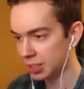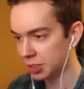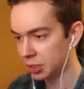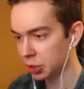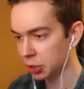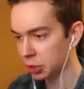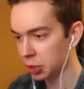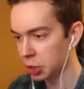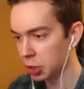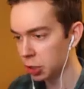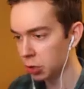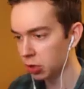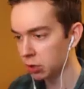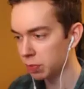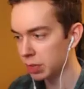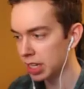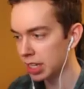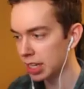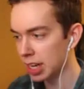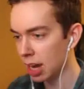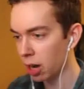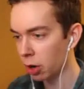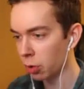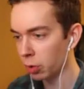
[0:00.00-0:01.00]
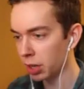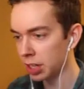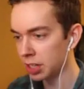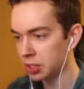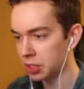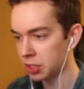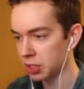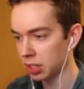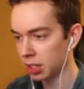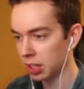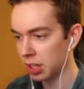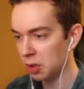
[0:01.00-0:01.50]
It's just you and me now,
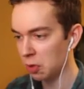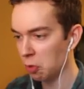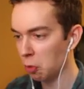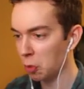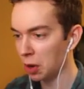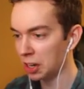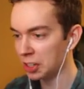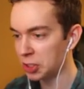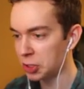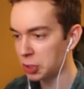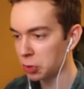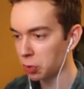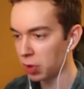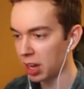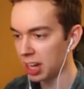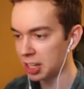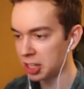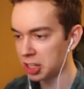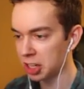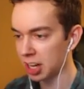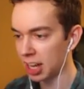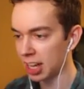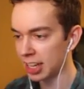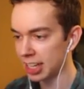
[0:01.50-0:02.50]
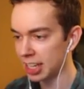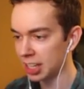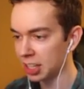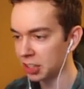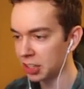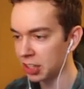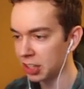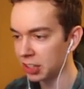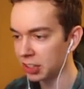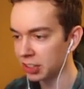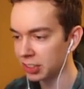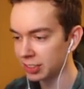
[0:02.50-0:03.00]
witch. Which way should I
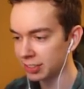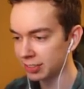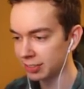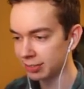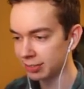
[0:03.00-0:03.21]
kill you?